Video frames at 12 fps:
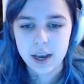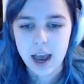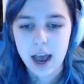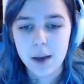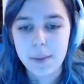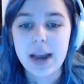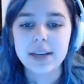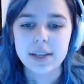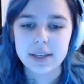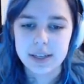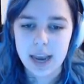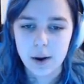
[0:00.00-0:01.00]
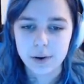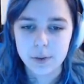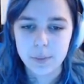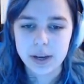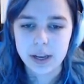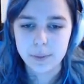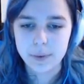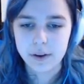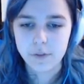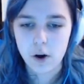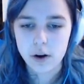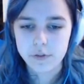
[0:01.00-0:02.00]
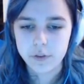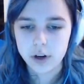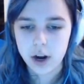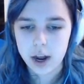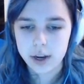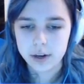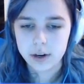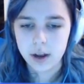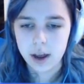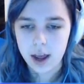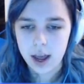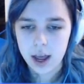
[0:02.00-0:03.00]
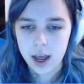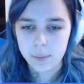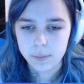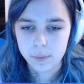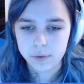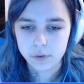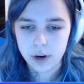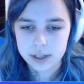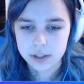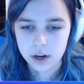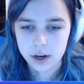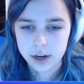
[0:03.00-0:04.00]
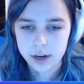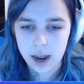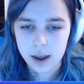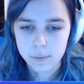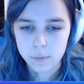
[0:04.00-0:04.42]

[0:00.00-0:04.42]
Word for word: Um, I did count at the beginning, but I've already forgotten um, before I started. I